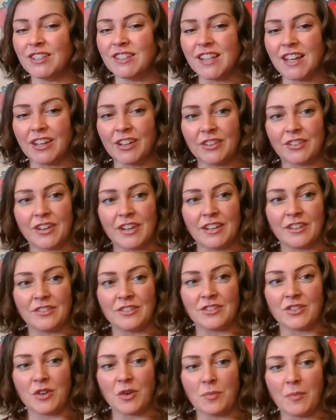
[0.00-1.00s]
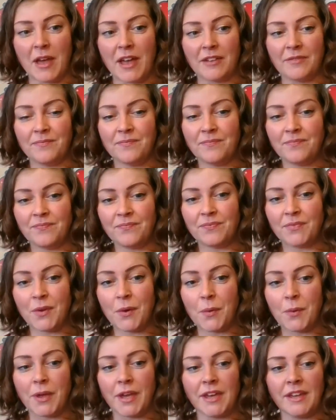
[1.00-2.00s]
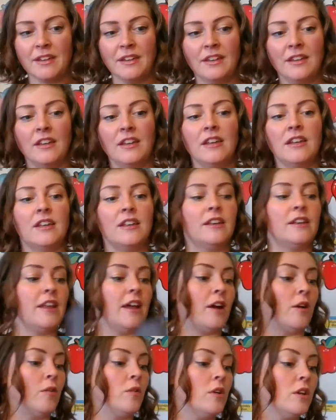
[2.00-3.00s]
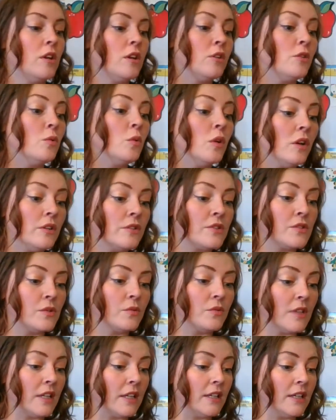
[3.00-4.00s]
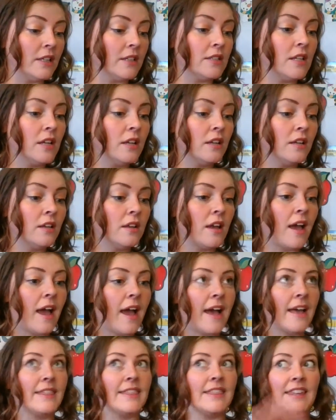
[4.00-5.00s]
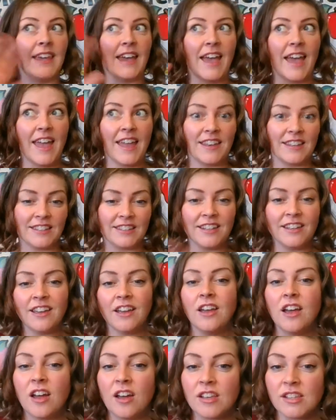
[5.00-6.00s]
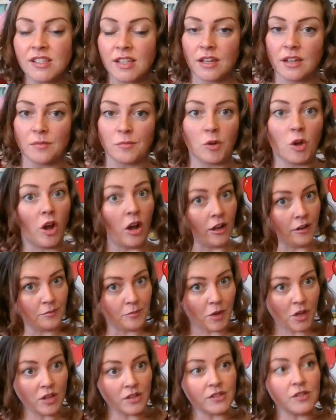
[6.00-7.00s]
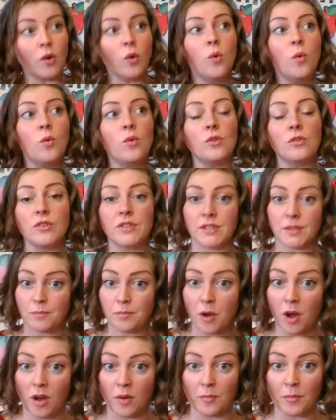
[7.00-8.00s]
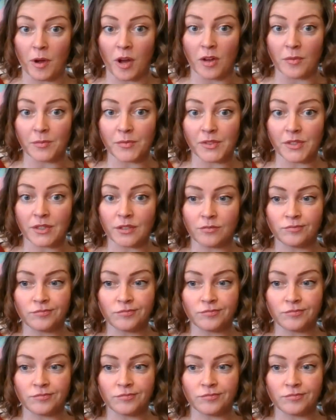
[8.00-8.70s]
decorate your snowman. Okay? Now, you will also need, at the end, some cotton balls or some pom-poms,